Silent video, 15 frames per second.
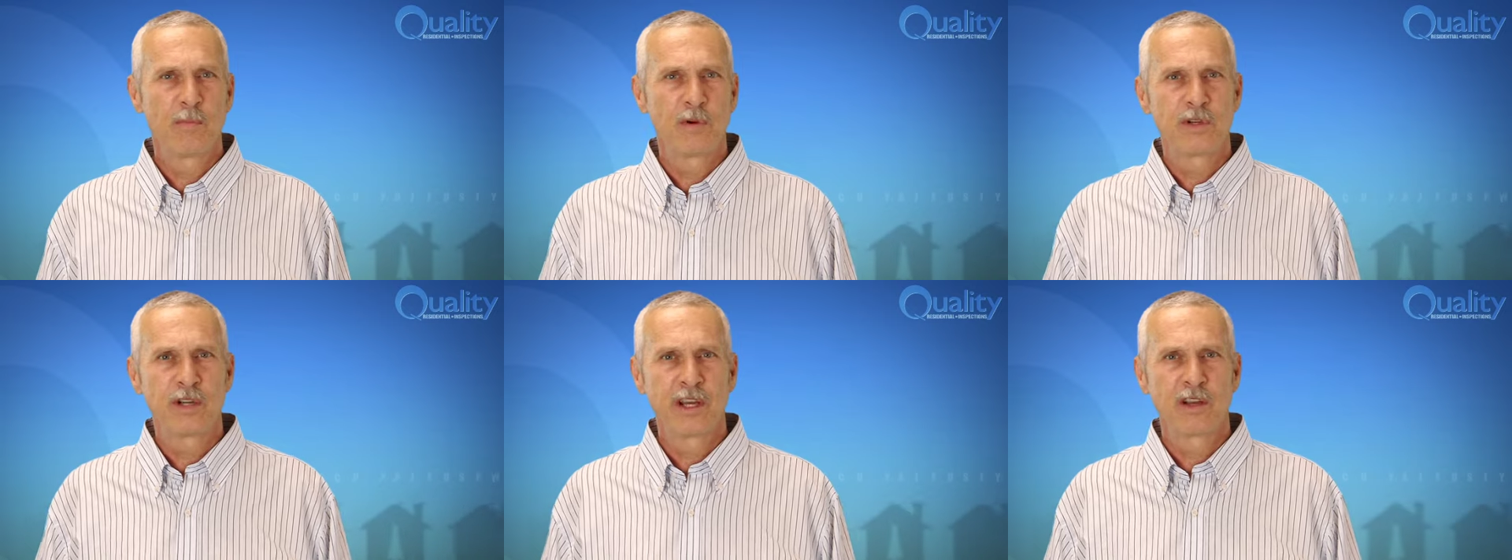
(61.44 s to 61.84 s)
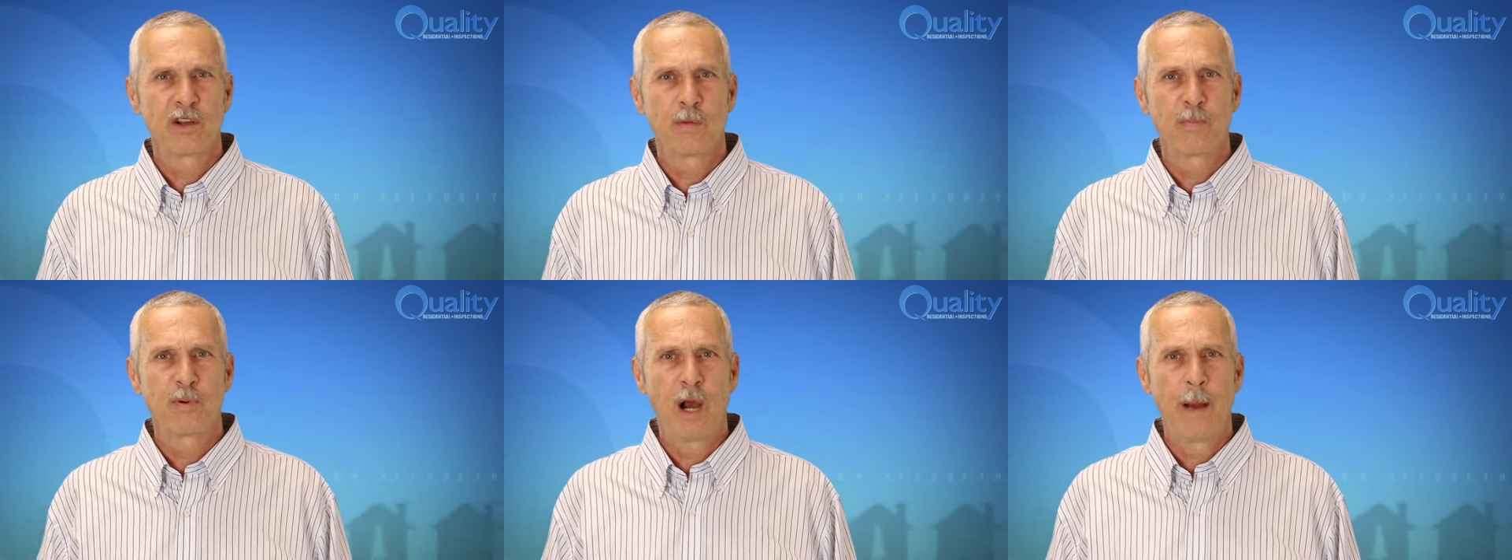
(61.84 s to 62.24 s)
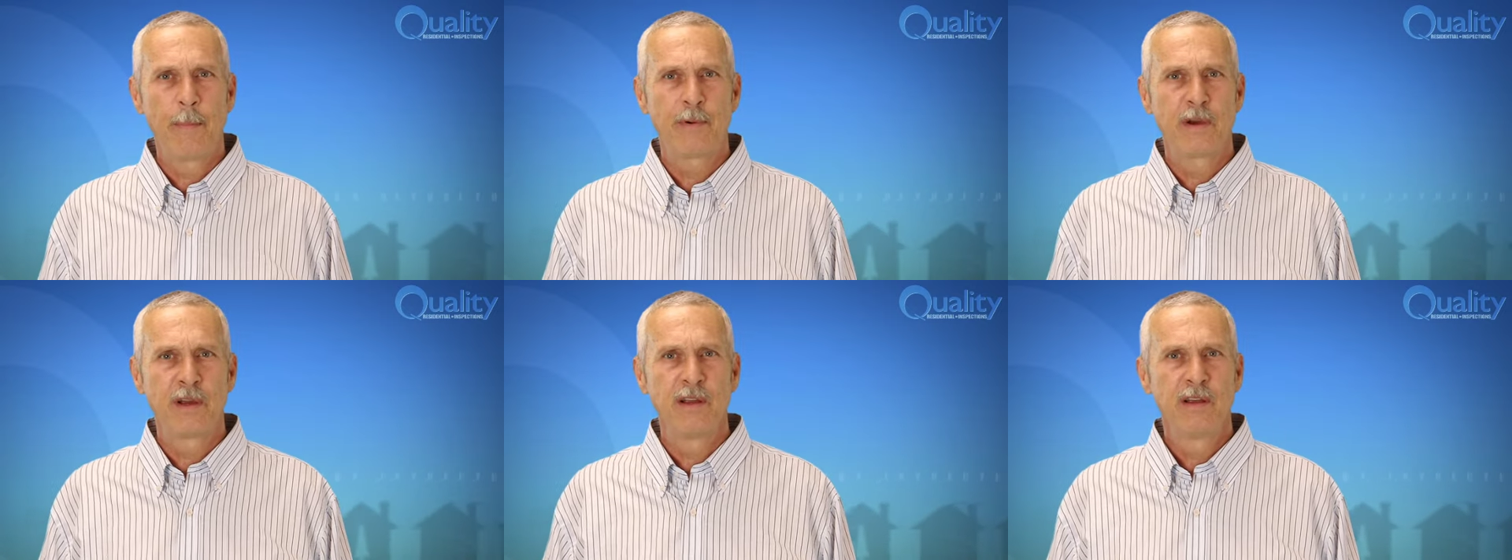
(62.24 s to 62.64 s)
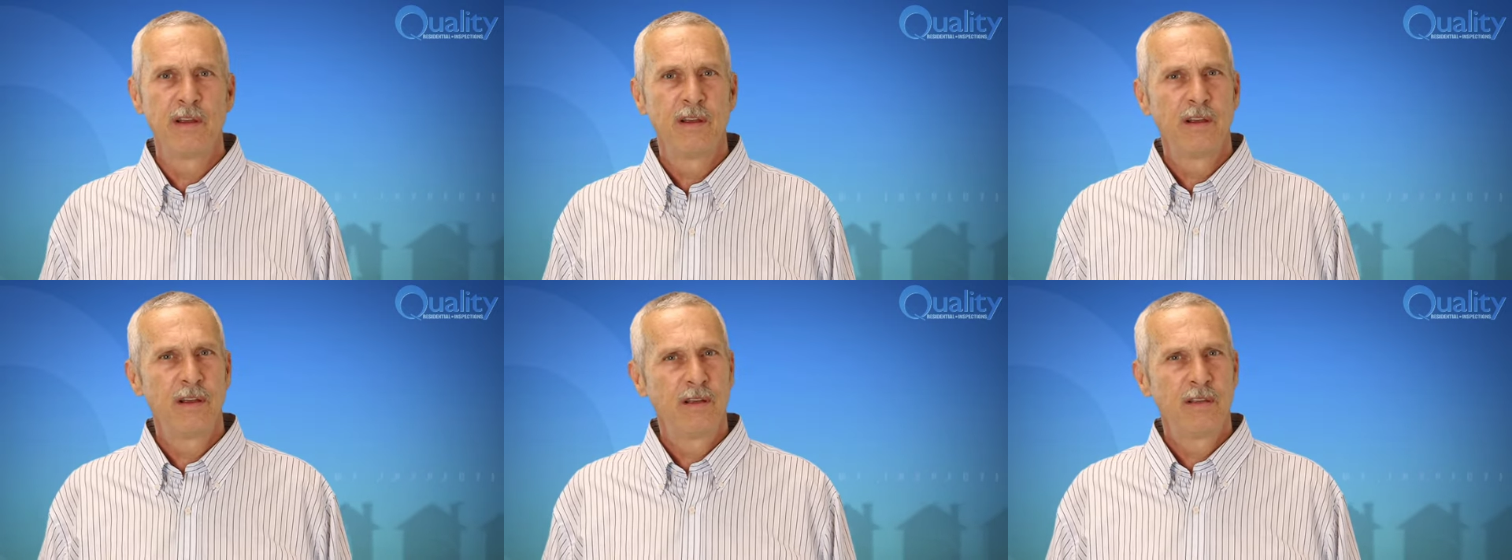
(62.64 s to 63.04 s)
particular property,
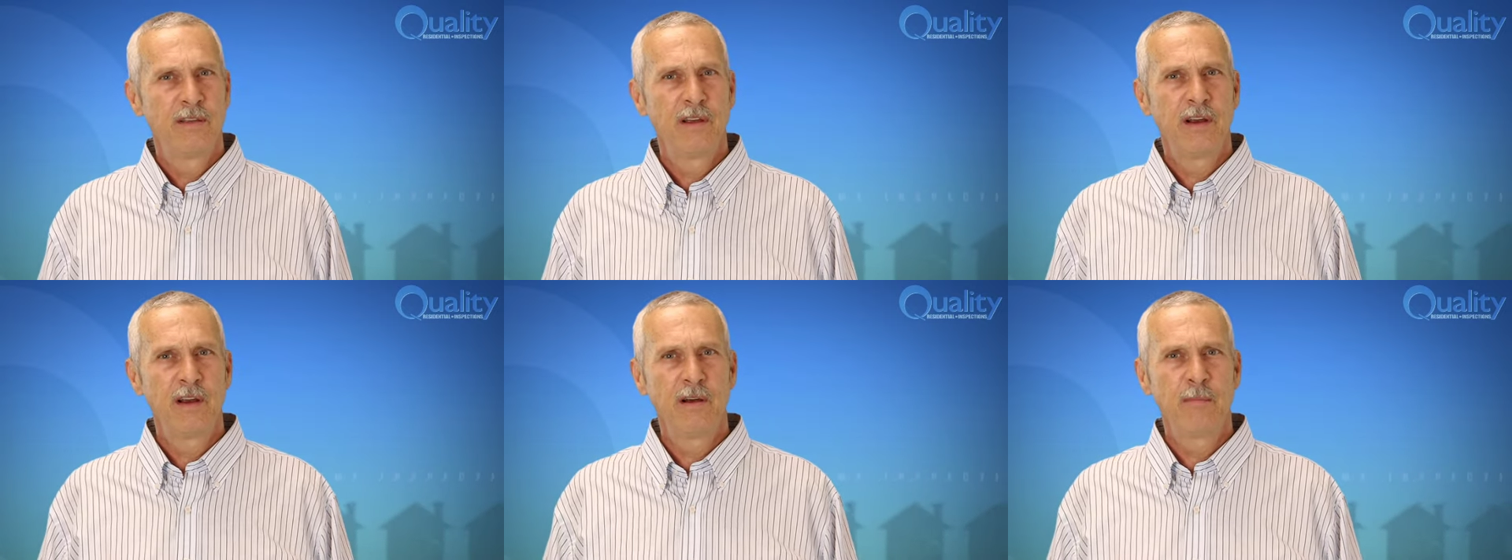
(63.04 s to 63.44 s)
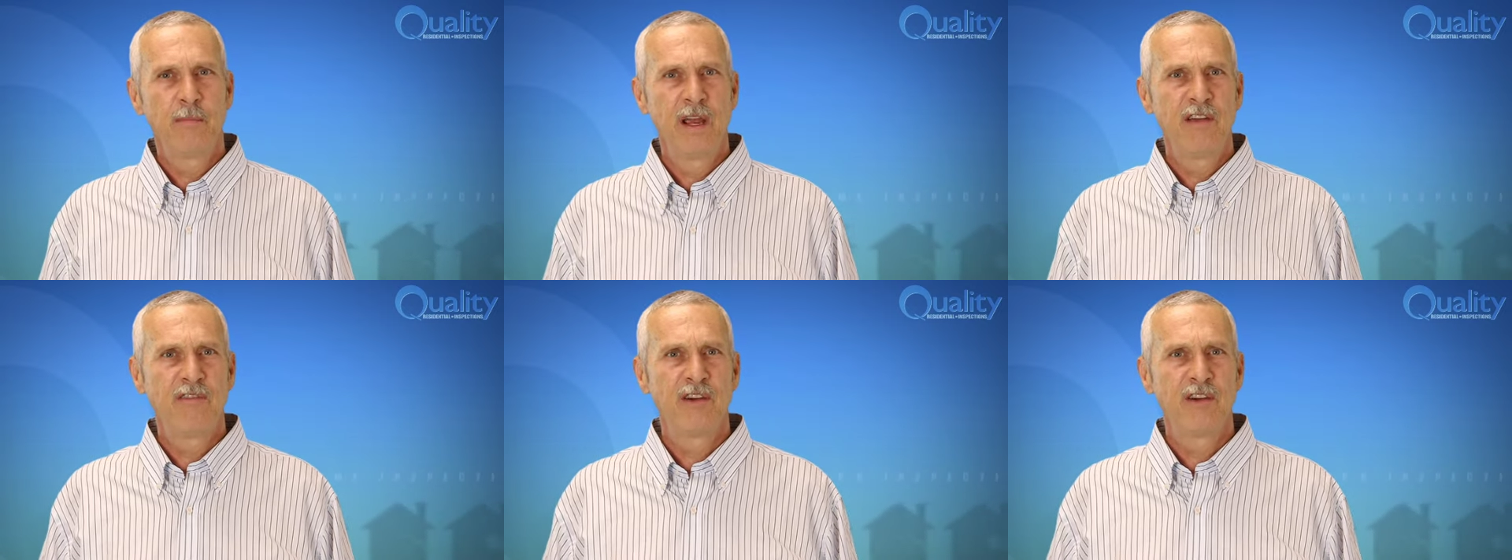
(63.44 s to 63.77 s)
there may